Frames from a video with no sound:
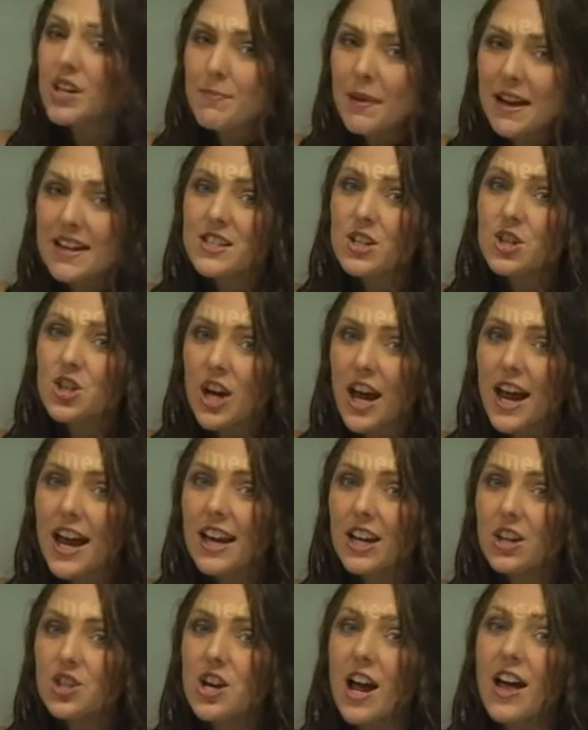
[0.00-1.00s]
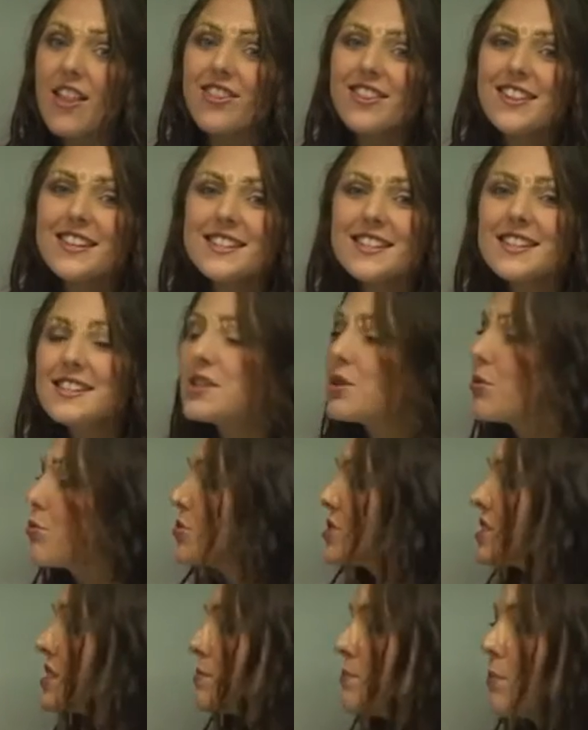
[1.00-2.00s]
makes a change, and this is the
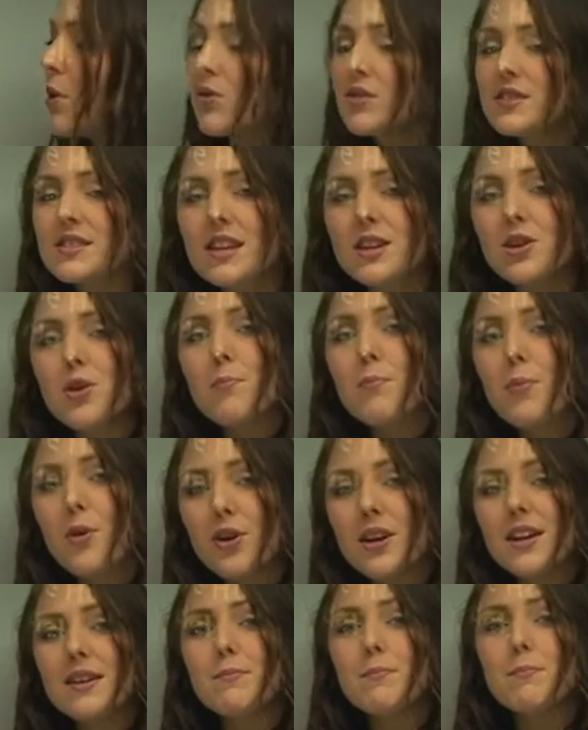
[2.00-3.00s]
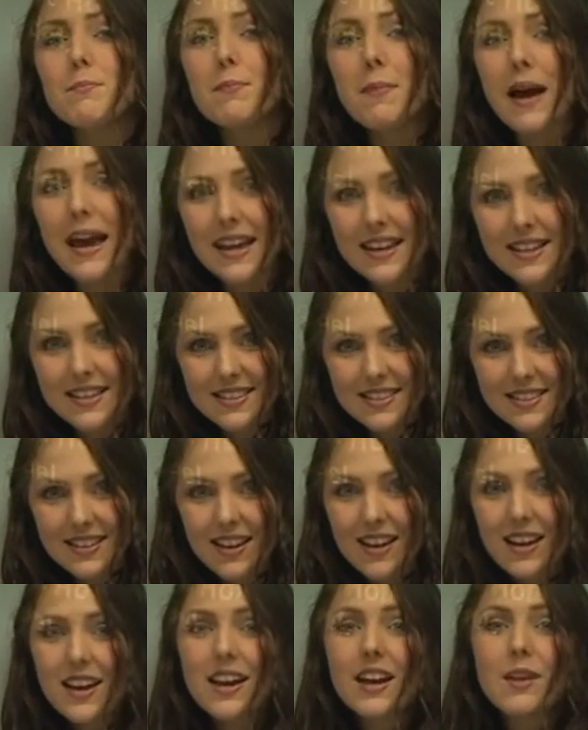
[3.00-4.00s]
response that your body makes
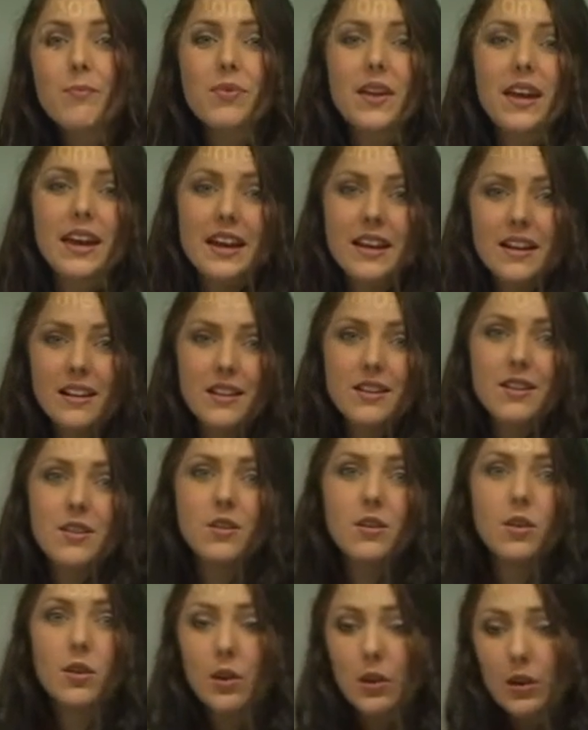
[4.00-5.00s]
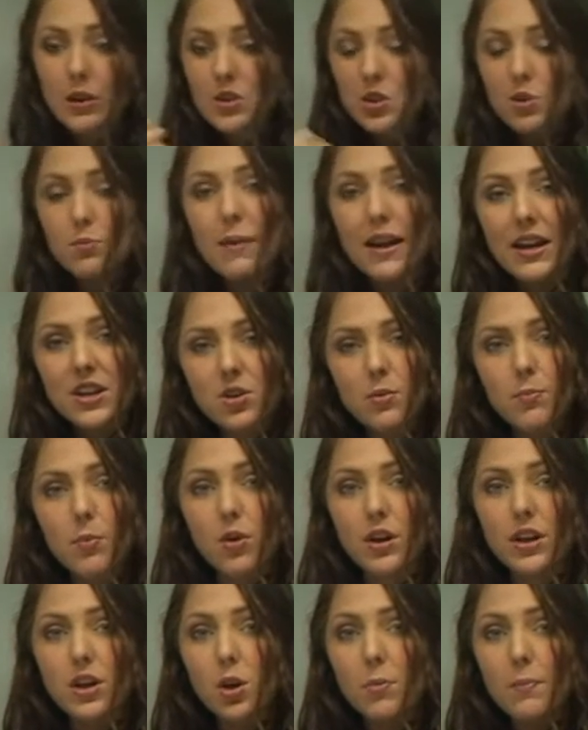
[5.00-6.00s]
in to make your
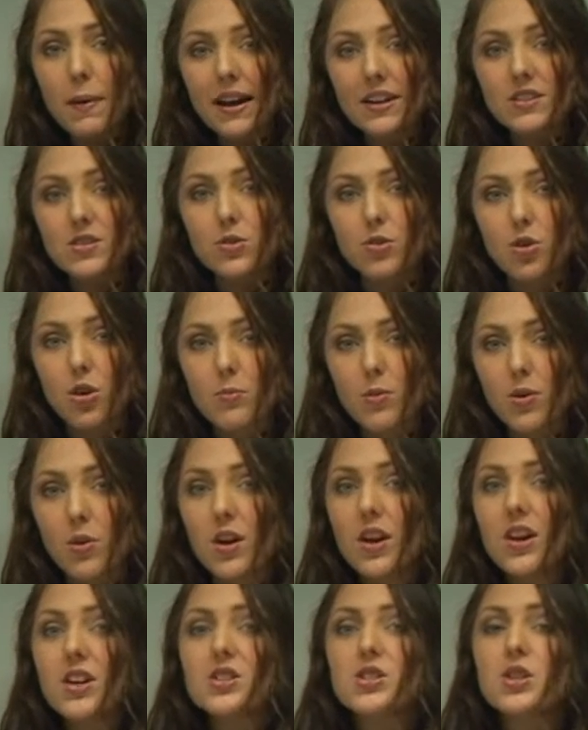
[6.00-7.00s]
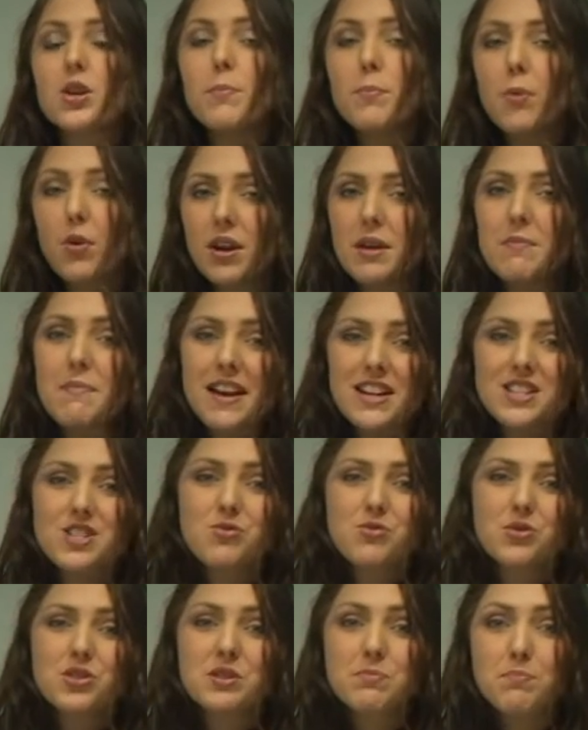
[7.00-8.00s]
body go back to normal. So your body makes a
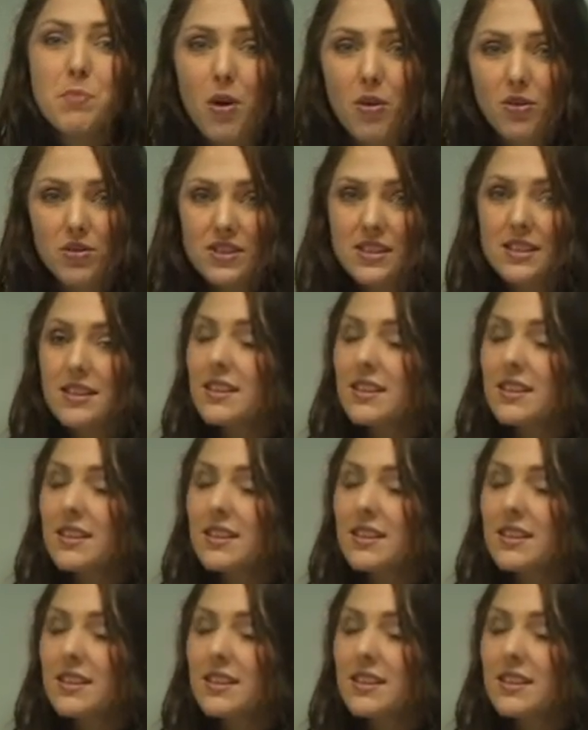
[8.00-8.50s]
response